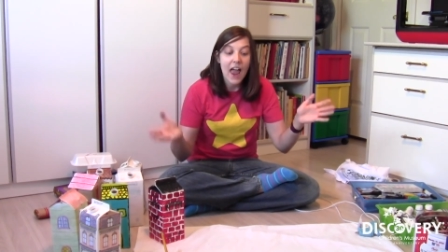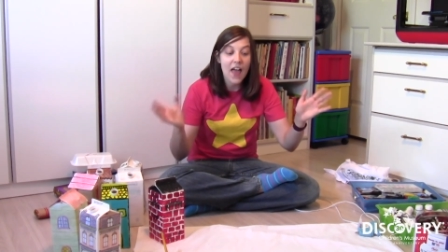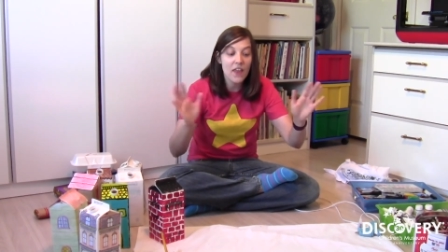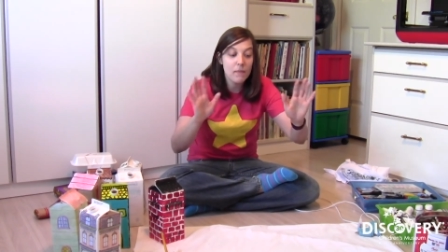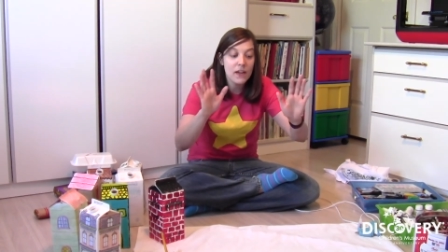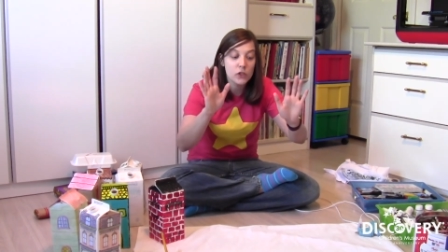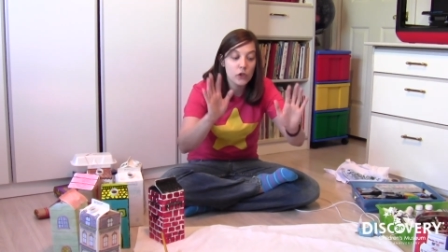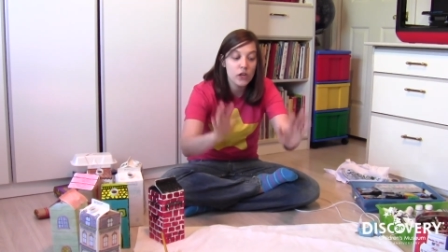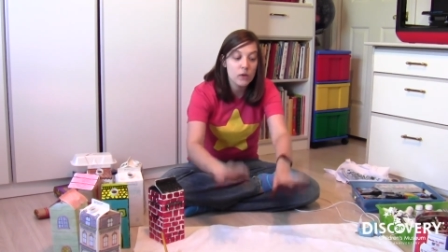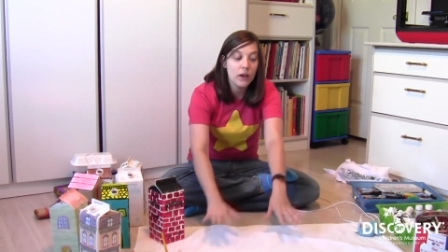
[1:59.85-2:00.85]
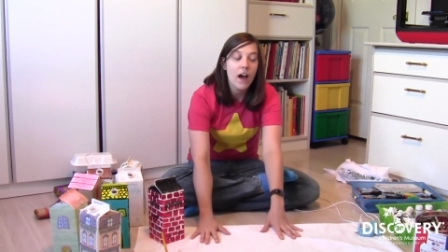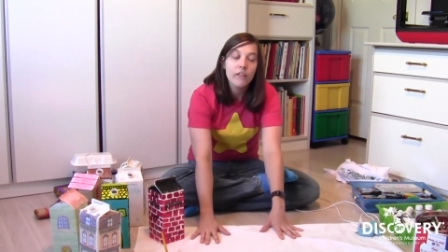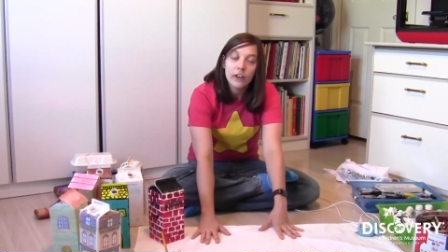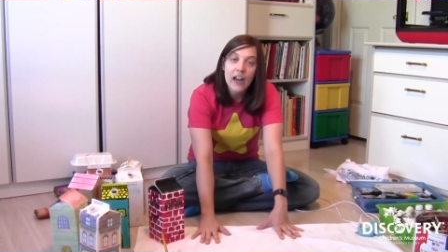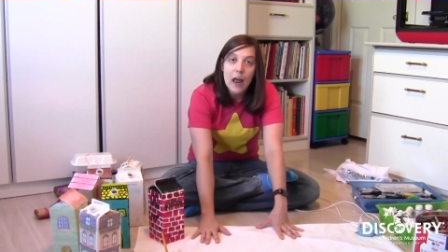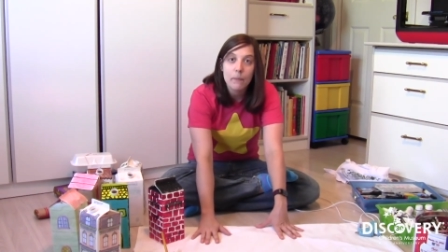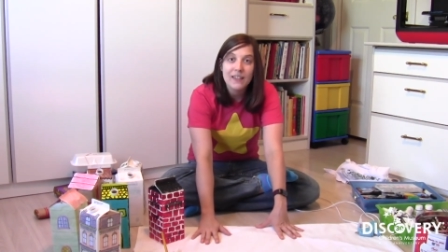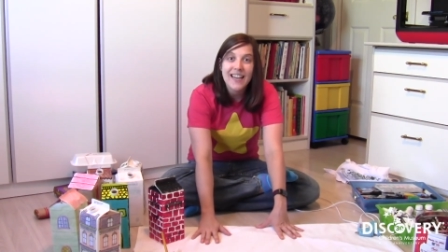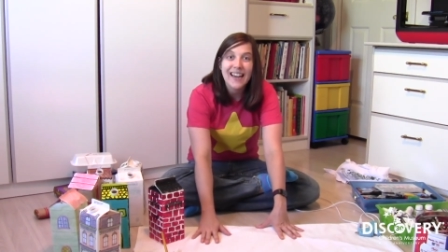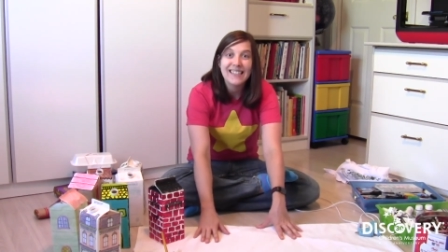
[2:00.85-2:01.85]
and then make sure you cover it and
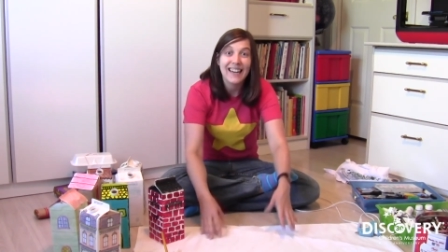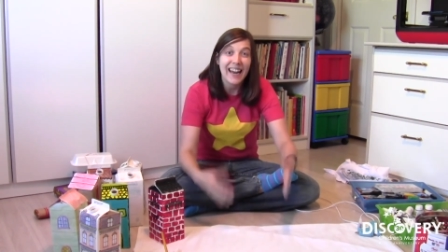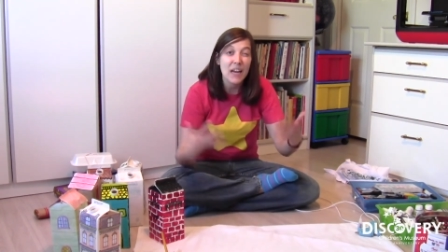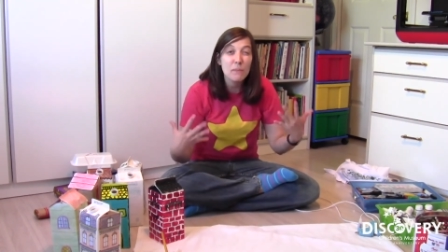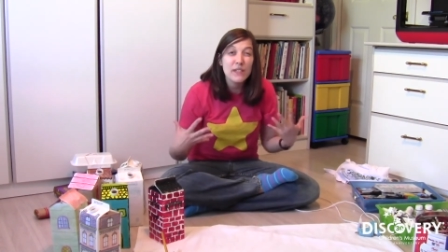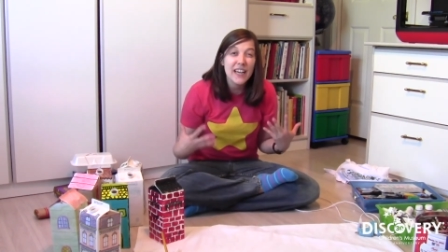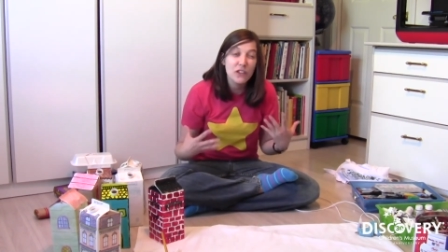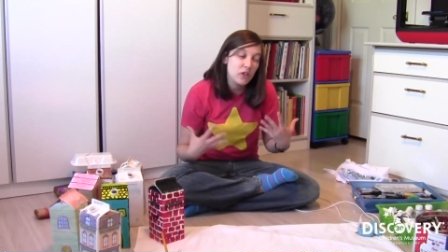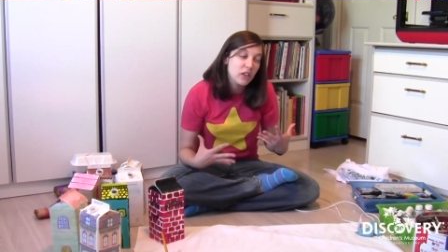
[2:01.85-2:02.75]
protect it and protect